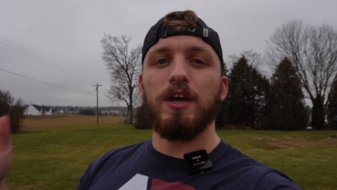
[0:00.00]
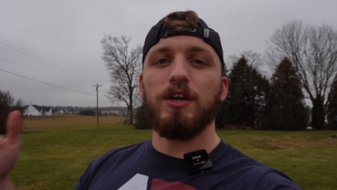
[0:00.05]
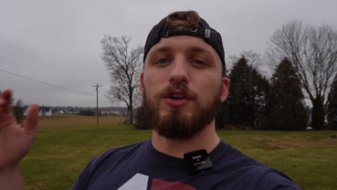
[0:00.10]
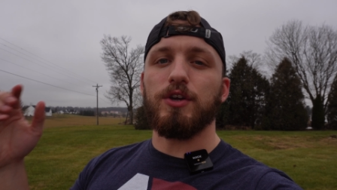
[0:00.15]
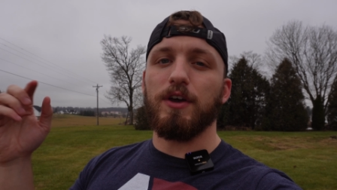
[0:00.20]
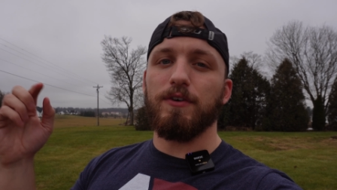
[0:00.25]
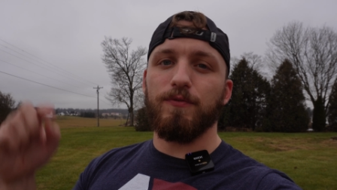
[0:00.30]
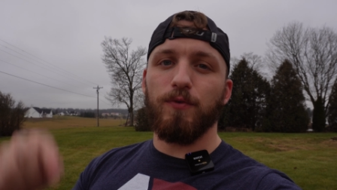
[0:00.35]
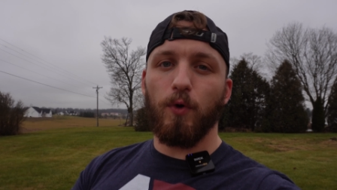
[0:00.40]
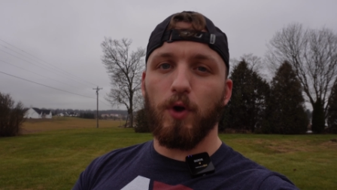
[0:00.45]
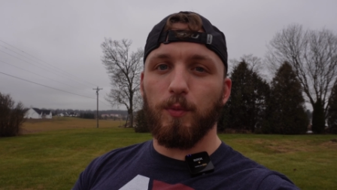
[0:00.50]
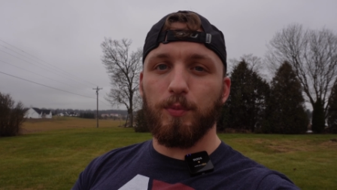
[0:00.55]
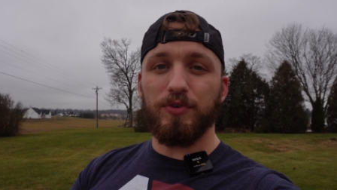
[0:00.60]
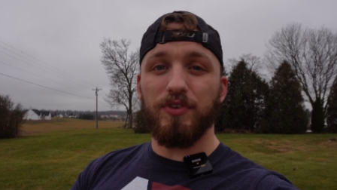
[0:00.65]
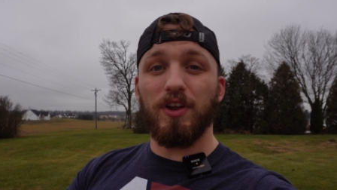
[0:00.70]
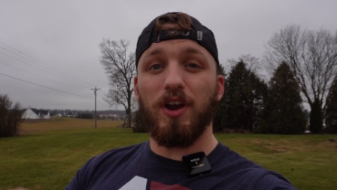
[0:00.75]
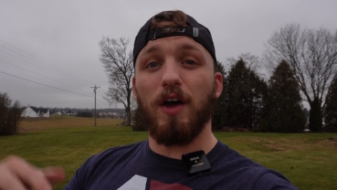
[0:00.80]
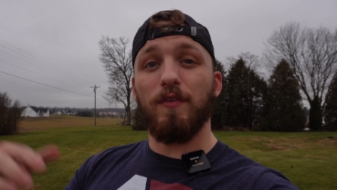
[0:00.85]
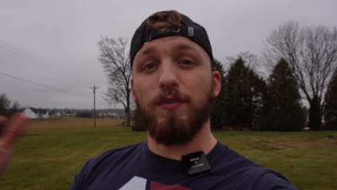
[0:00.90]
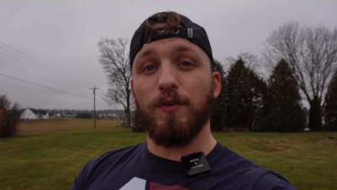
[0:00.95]
you get
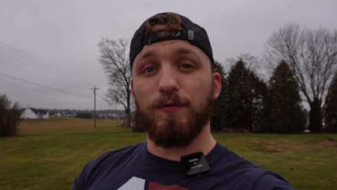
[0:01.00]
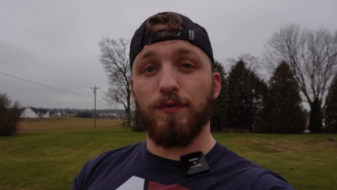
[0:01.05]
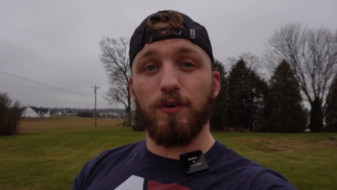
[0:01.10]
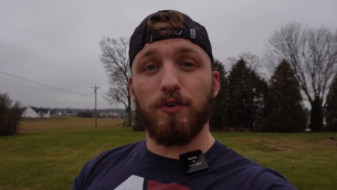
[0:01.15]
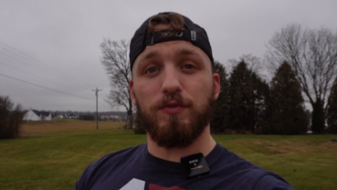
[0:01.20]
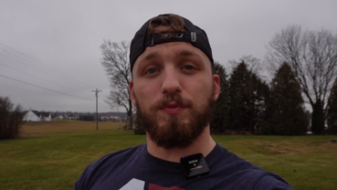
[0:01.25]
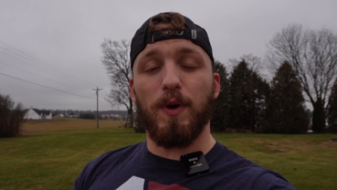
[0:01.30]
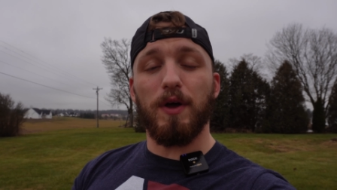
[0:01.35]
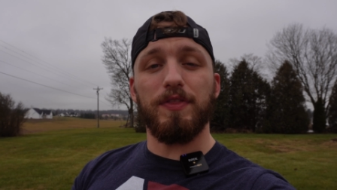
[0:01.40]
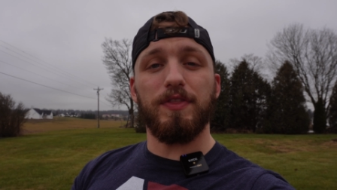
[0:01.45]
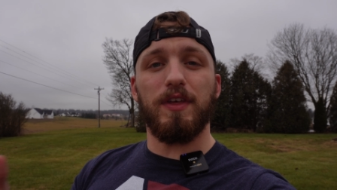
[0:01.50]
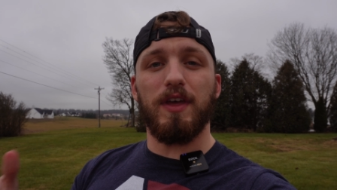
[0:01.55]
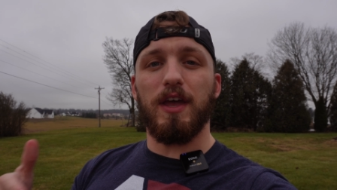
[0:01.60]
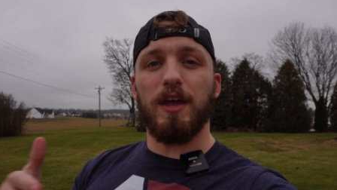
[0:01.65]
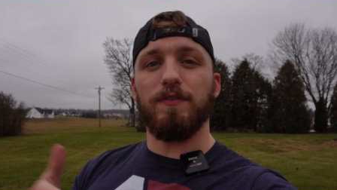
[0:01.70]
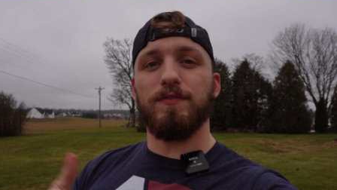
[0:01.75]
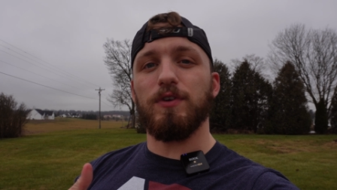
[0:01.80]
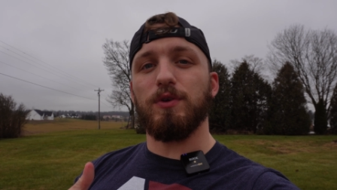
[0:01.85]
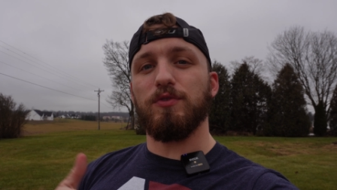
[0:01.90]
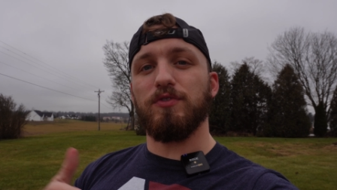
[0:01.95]
40% off your first month
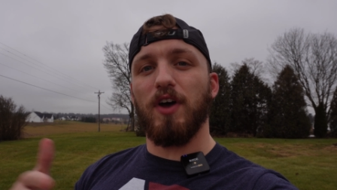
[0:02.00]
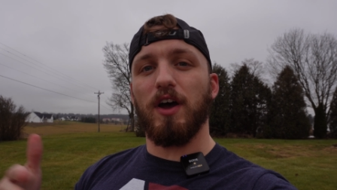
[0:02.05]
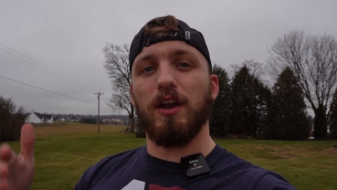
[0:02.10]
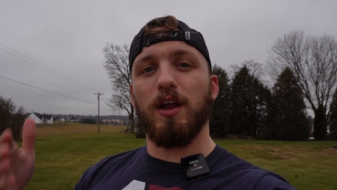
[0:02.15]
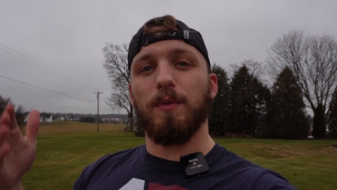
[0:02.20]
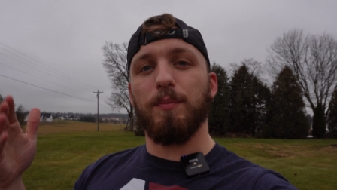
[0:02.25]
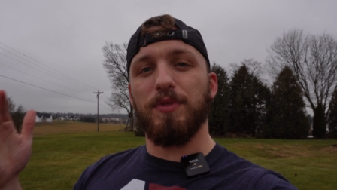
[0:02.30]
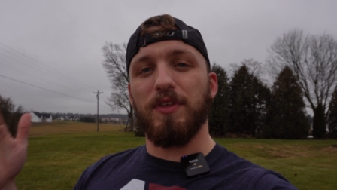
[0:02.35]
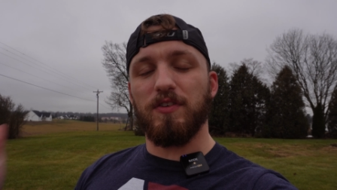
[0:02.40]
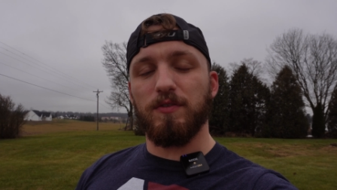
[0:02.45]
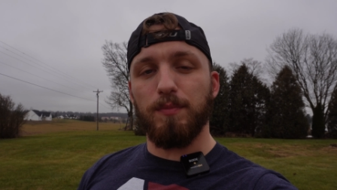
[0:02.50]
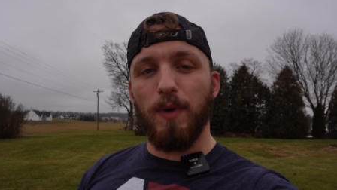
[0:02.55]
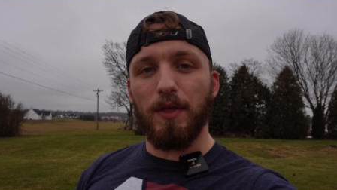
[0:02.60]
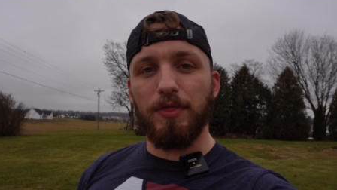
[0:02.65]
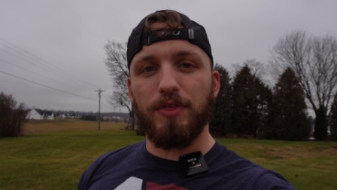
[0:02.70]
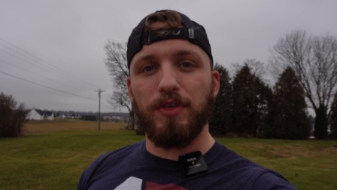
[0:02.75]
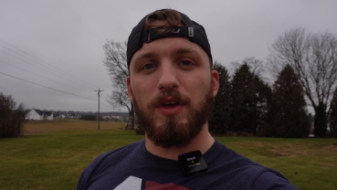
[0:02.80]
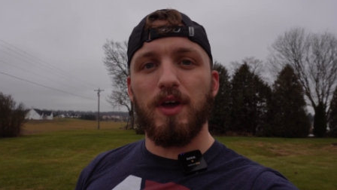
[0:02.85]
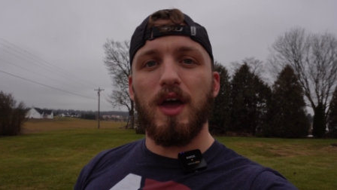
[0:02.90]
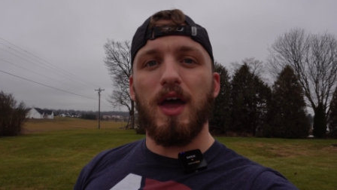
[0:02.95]
if you sign up this
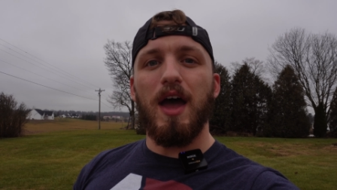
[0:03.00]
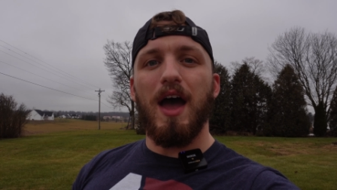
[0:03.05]
month.